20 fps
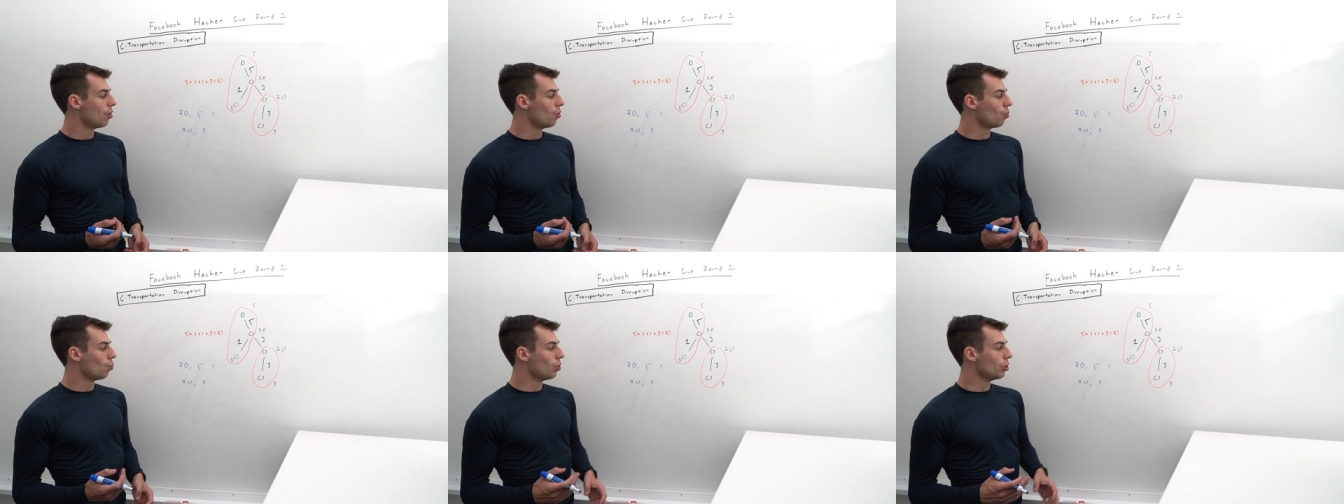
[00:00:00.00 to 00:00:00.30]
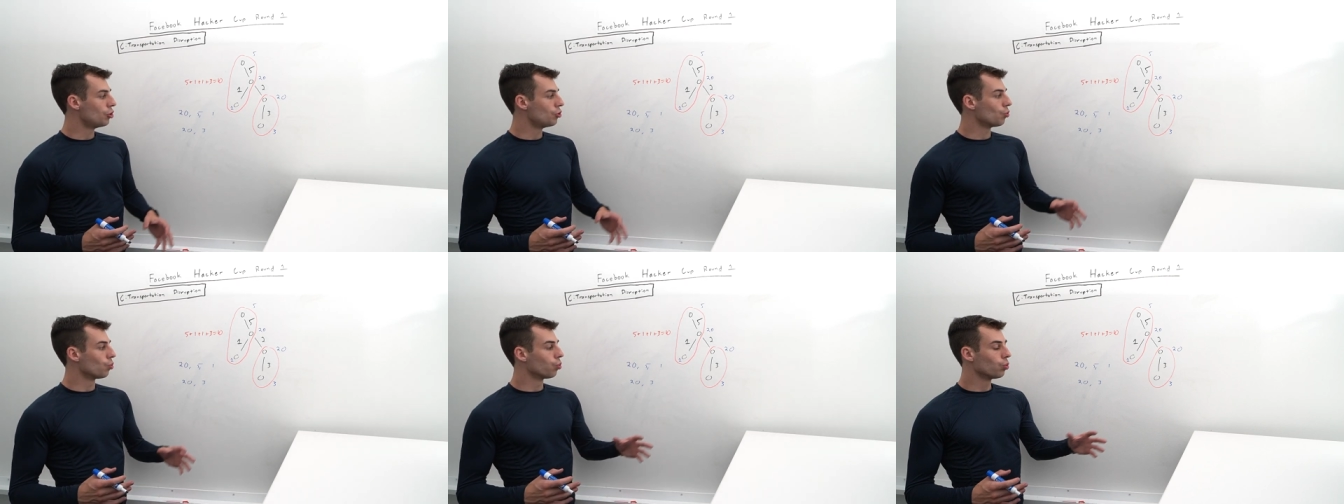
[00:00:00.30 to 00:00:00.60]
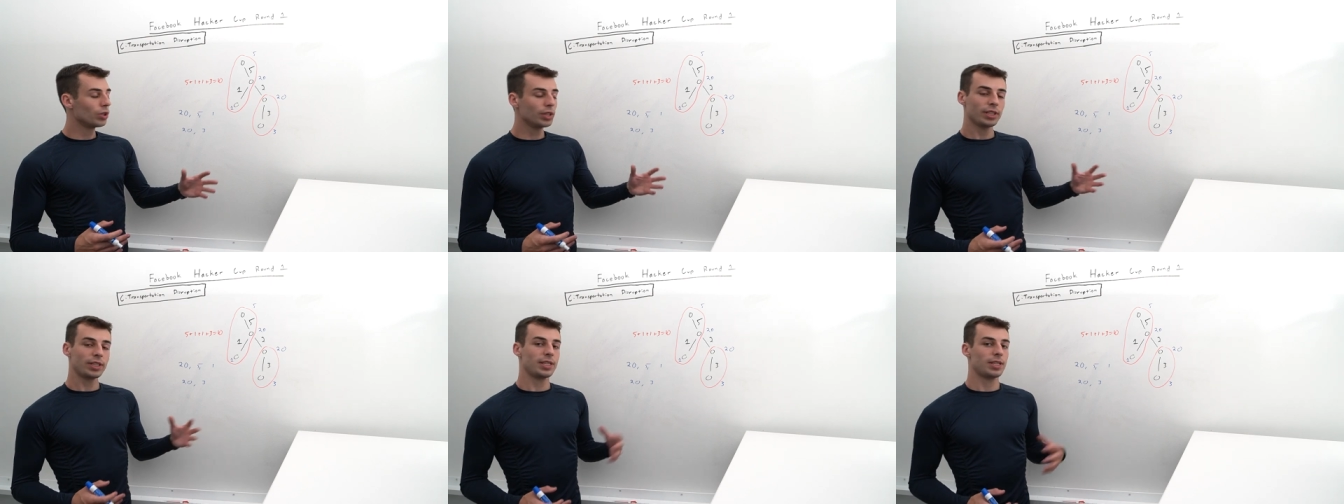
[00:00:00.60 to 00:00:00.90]
which
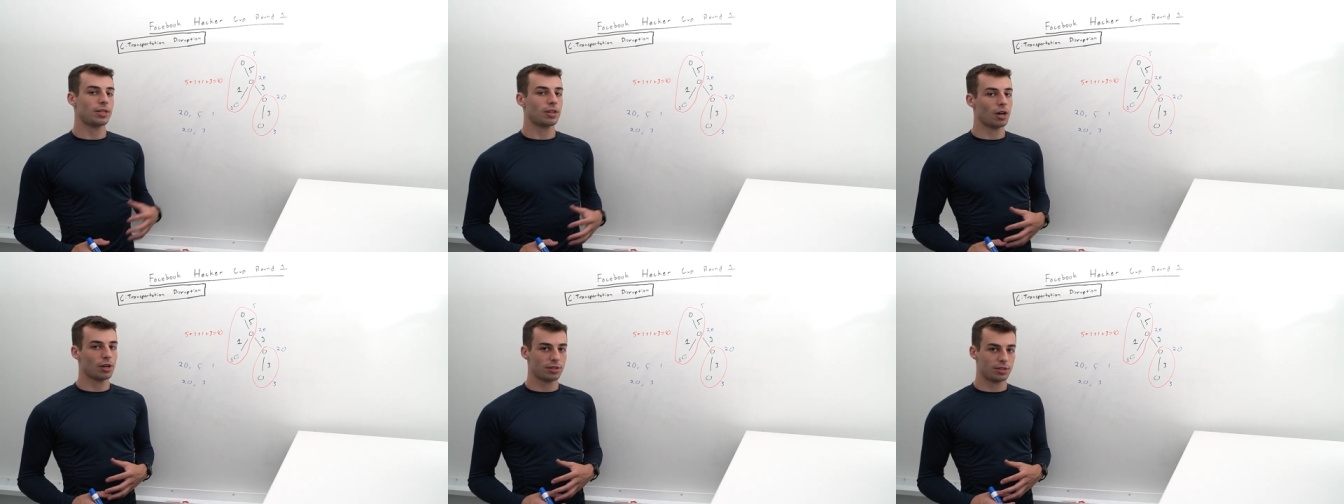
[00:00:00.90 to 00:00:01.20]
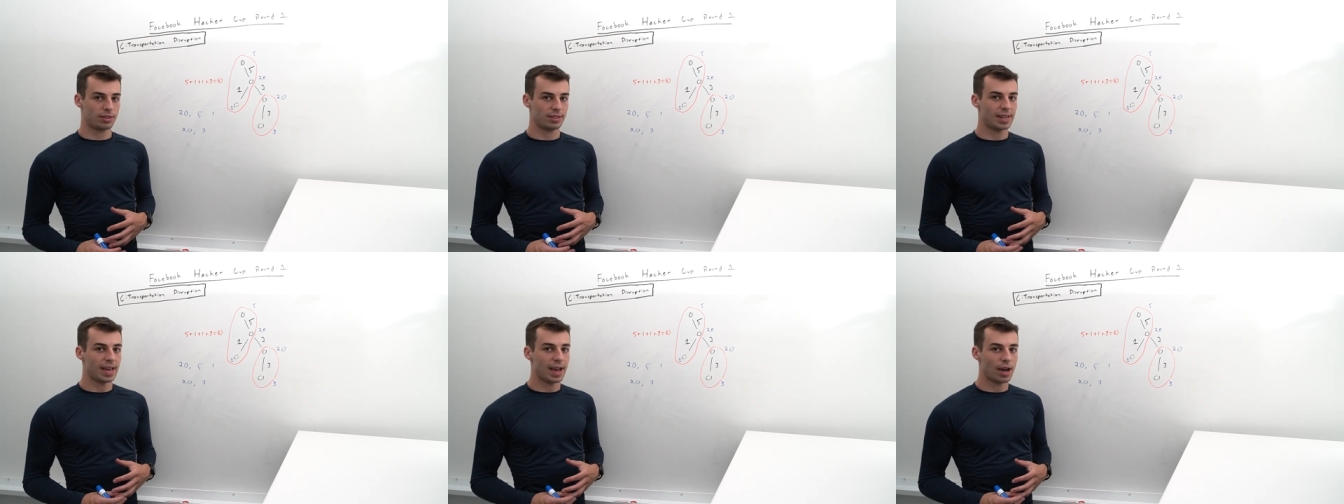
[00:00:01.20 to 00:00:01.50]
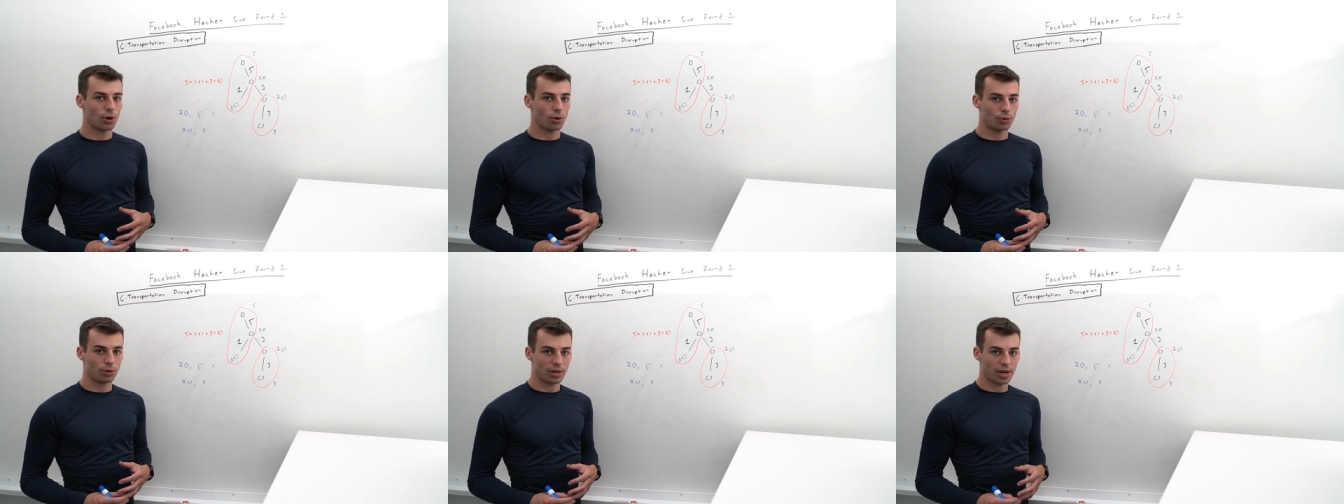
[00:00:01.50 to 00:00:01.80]
really cuts
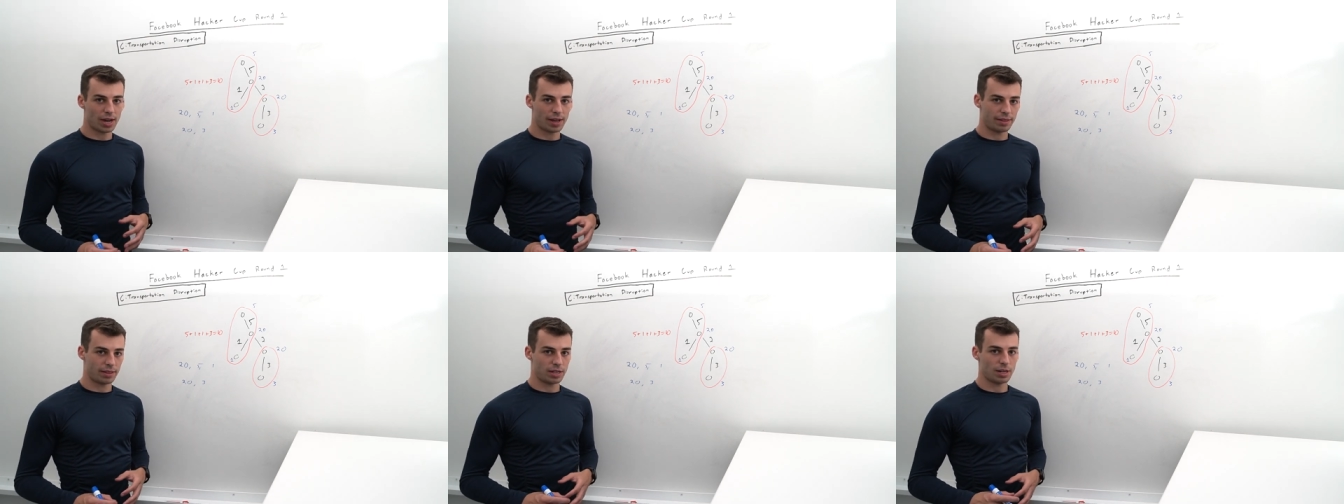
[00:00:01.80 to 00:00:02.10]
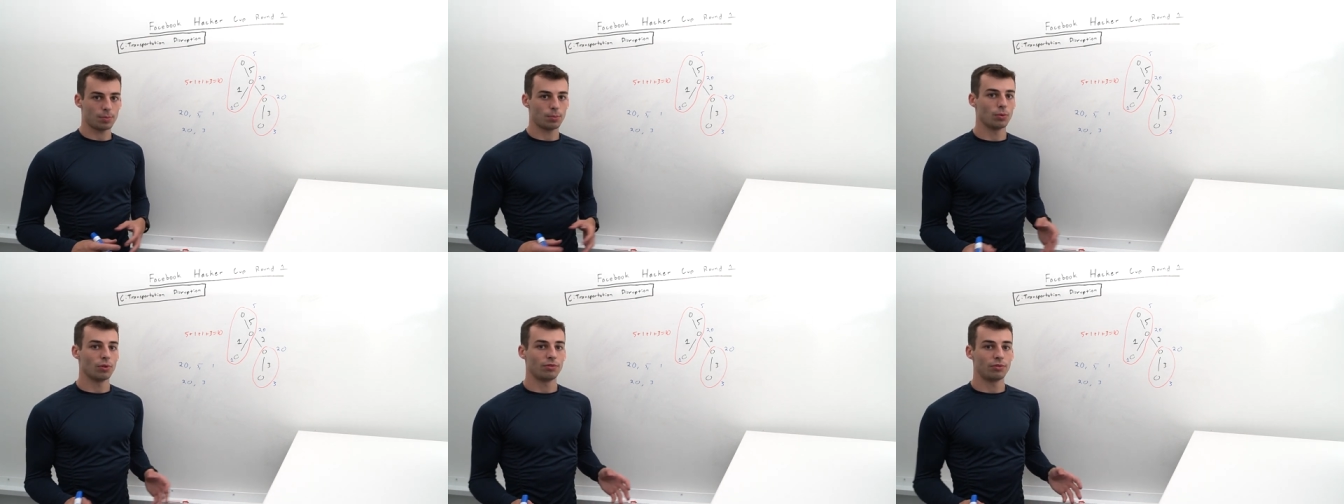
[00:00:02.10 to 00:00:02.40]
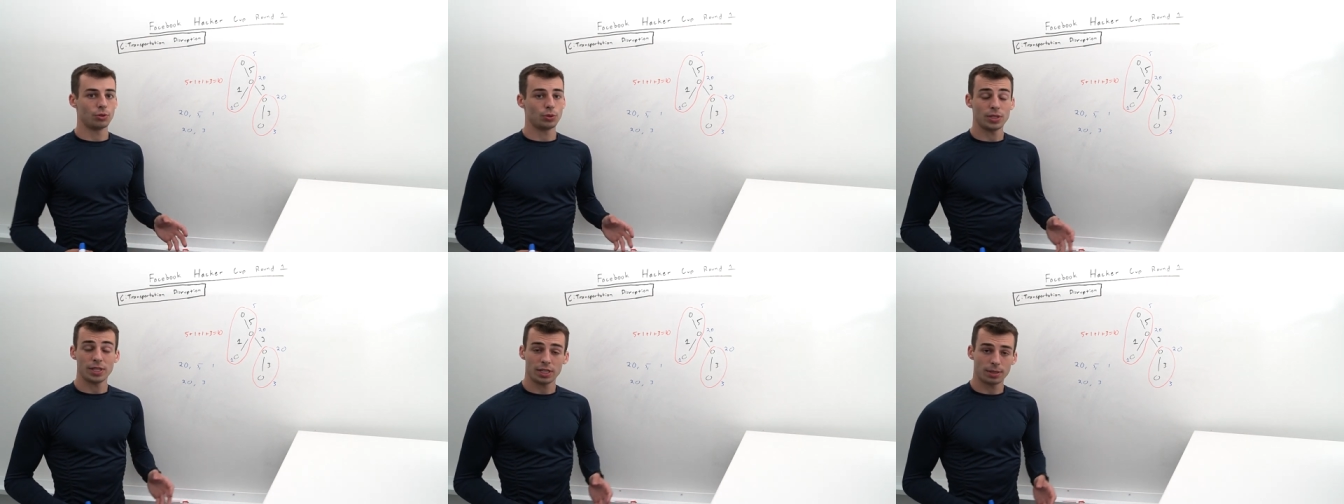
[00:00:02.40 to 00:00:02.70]
down on the number
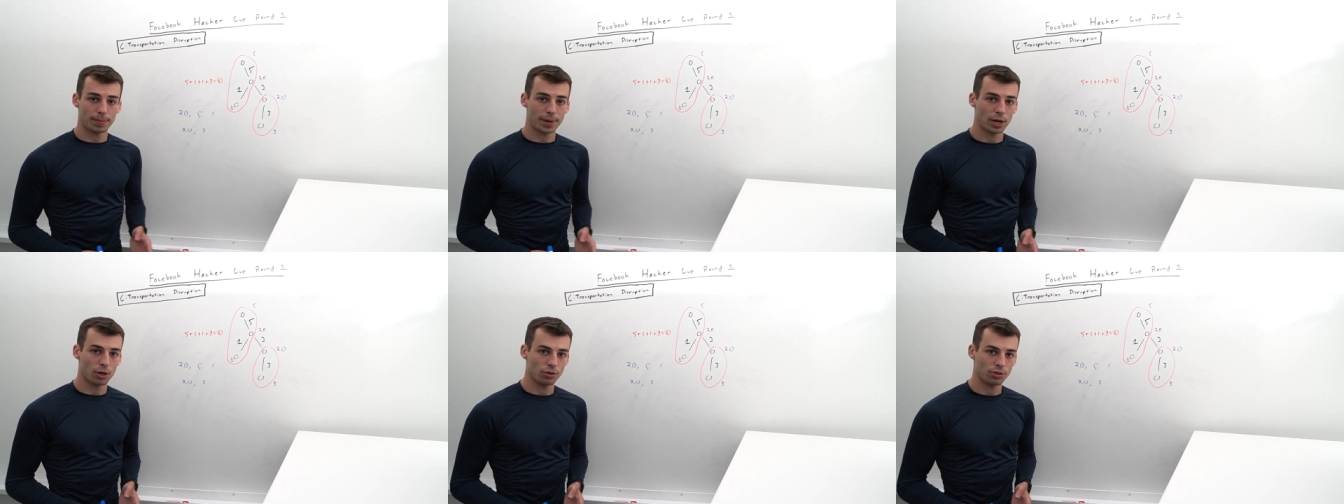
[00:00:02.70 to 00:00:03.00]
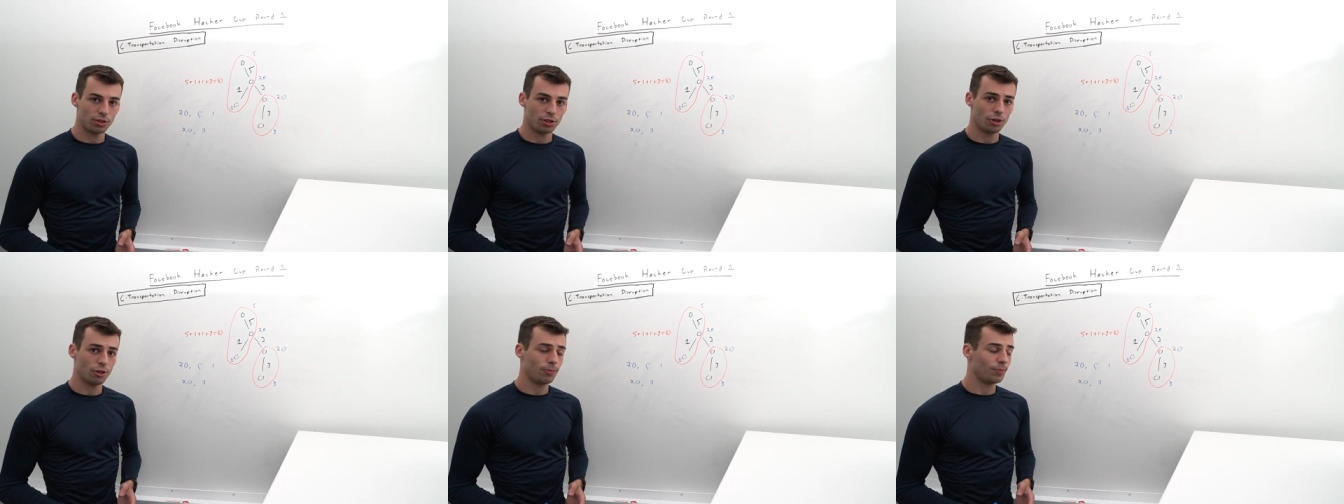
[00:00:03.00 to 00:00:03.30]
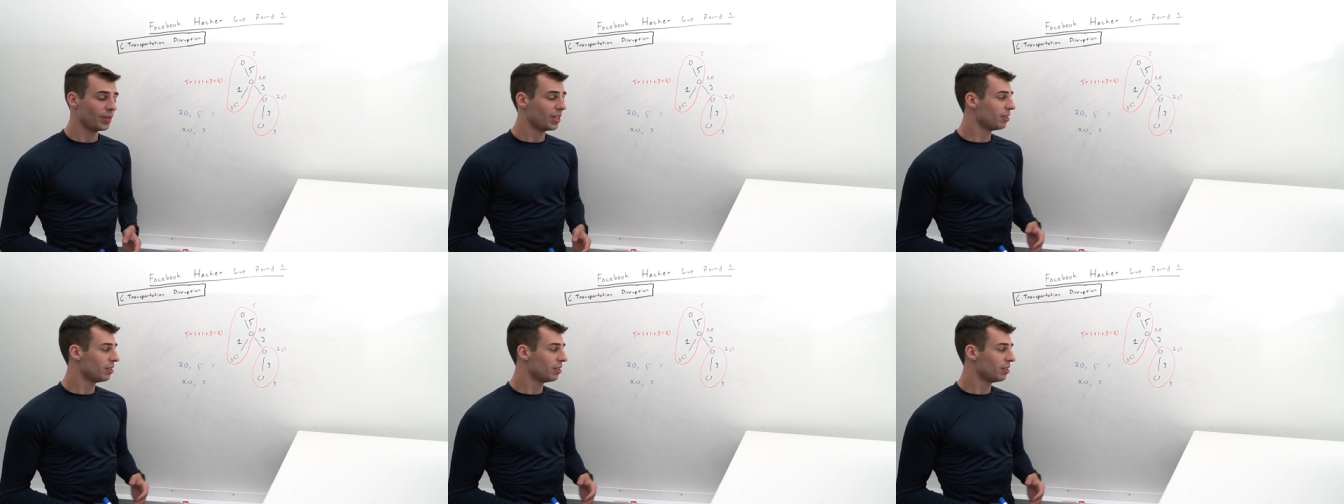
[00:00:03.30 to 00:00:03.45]
of unique pairs here.